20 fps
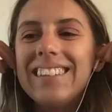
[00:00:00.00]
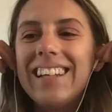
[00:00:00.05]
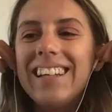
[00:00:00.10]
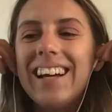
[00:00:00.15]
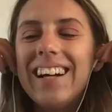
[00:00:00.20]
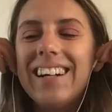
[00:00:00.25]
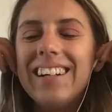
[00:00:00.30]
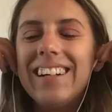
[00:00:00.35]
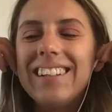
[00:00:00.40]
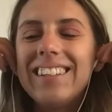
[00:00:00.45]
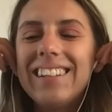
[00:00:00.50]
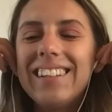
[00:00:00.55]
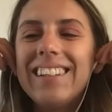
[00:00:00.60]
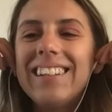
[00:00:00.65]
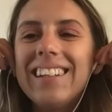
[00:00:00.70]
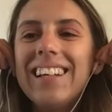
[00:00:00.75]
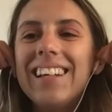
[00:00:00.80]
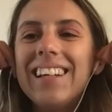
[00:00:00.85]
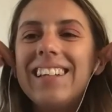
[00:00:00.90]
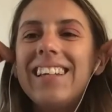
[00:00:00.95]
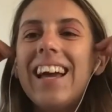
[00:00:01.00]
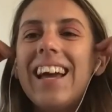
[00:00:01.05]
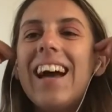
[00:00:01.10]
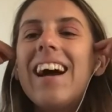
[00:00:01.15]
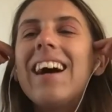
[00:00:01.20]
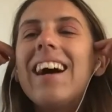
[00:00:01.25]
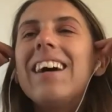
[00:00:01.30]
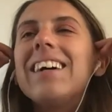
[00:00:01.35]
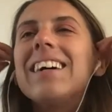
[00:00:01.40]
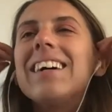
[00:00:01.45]
Yeah.
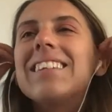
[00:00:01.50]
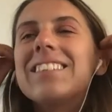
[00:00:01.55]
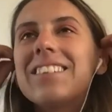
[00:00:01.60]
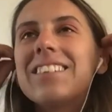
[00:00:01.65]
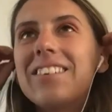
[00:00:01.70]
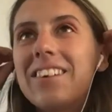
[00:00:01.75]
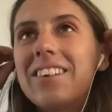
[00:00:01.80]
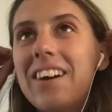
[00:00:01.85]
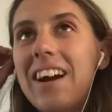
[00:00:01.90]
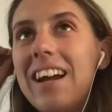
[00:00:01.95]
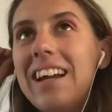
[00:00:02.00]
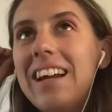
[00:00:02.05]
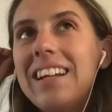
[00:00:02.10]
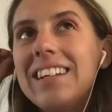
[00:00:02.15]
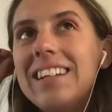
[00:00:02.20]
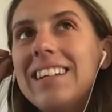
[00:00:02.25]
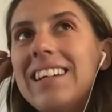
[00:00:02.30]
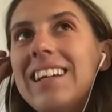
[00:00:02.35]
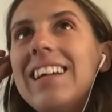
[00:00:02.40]
Yeah. That's so great.